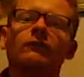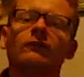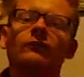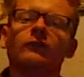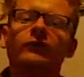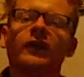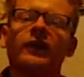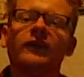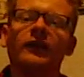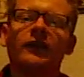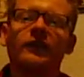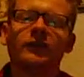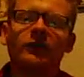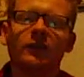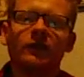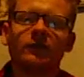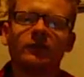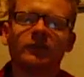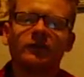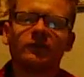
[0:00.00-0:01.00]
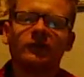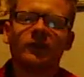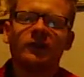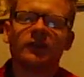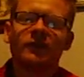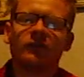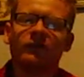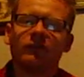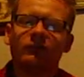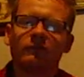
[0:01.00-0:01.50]
They then
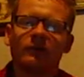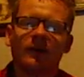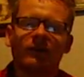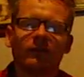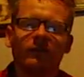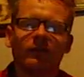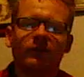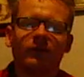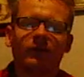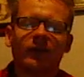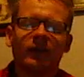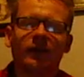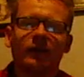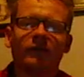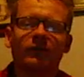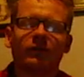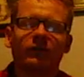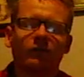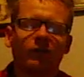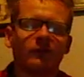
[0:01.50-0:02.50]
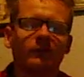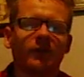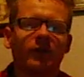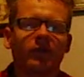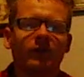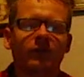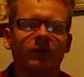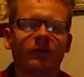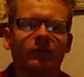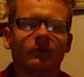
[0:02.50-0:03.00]
scratched the stop
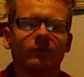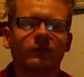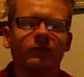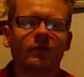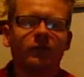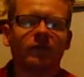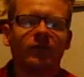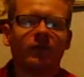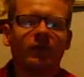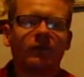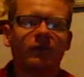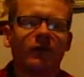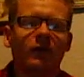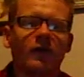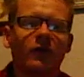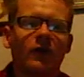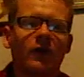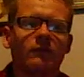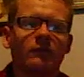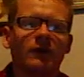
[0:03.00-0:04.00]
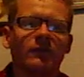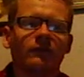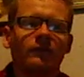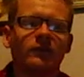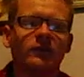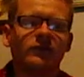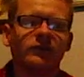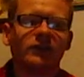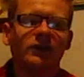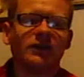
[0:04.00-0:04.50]
motion footage and went to the
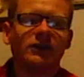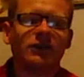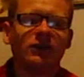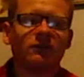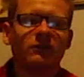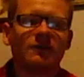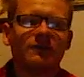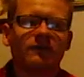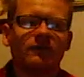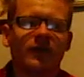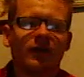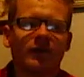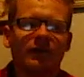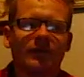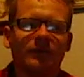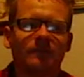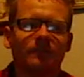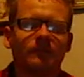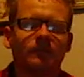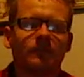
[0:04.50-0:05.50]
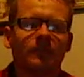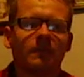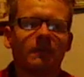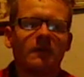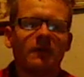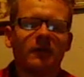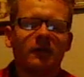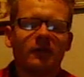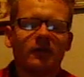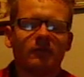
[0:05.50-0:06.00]
CGI function,
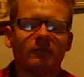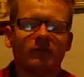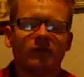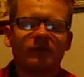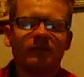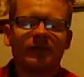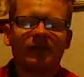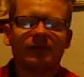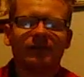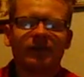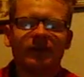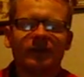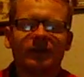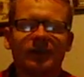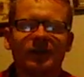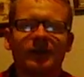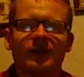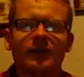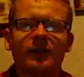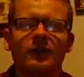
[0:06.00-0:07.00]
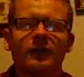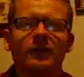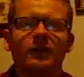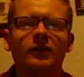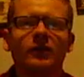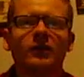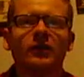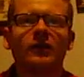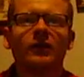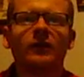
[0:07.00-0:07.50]
which basically
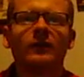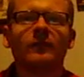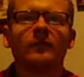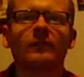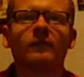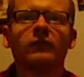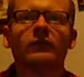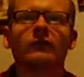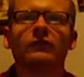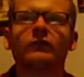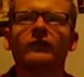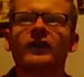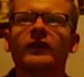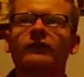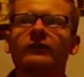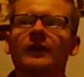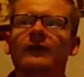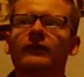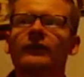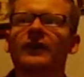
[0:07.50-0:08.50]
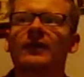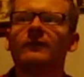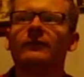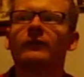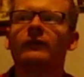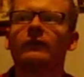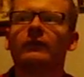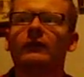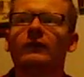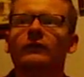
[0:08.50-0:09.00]
brought their dreams come
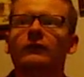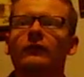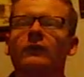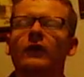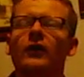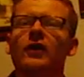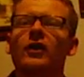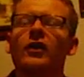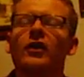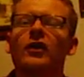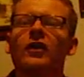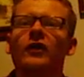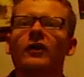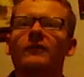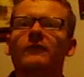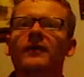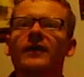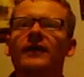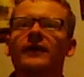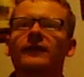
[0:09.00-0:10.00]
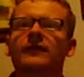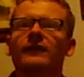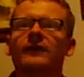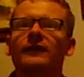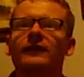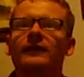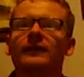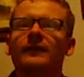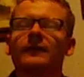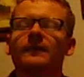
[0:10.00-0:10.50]
true and made
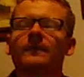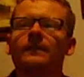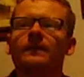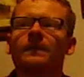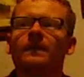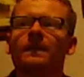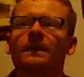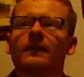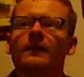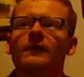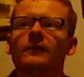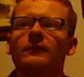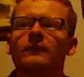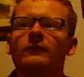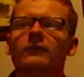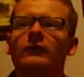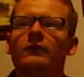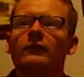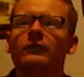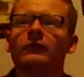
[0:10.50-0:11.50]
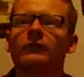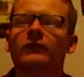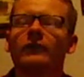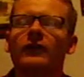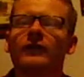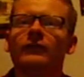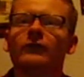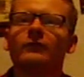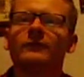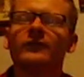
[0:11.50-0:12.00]
these
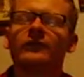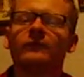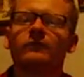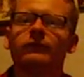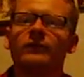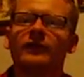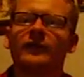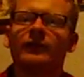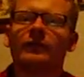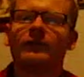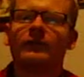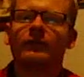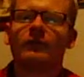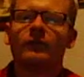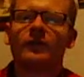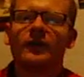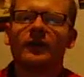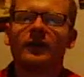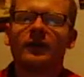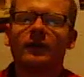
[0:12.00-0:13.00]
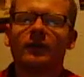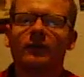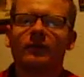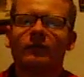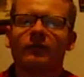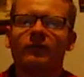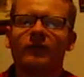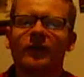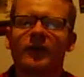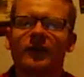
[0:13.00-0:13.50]
ginormous prehistoric
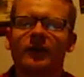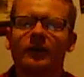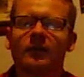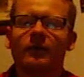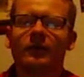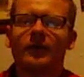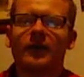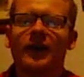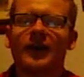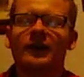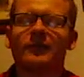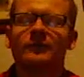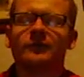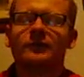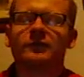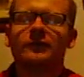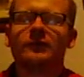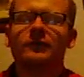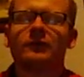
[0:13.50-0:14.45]
animals